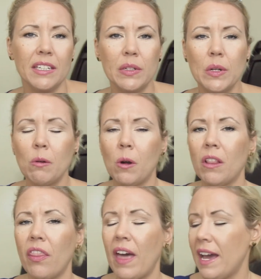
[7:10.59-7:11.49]
you know,
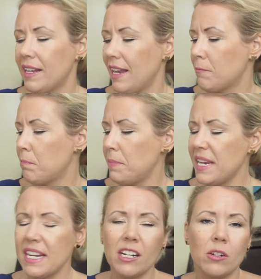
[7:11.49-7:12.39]
all that, like
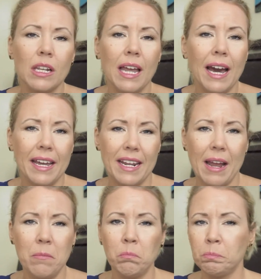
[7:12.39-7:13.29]
pina colada,